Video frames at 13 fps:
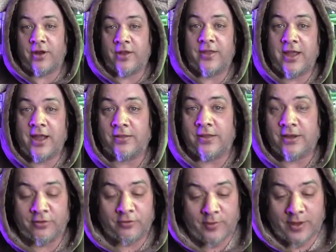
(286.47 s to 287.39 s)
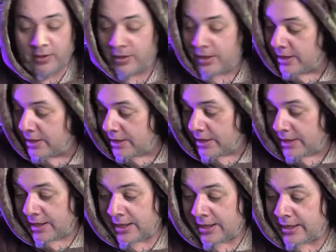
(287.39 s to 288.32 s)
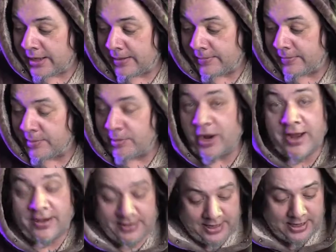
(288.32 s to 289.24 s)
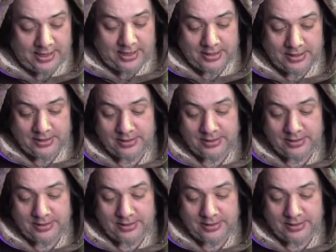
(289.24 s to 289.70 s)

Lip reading: on the countdown as well. Number 19.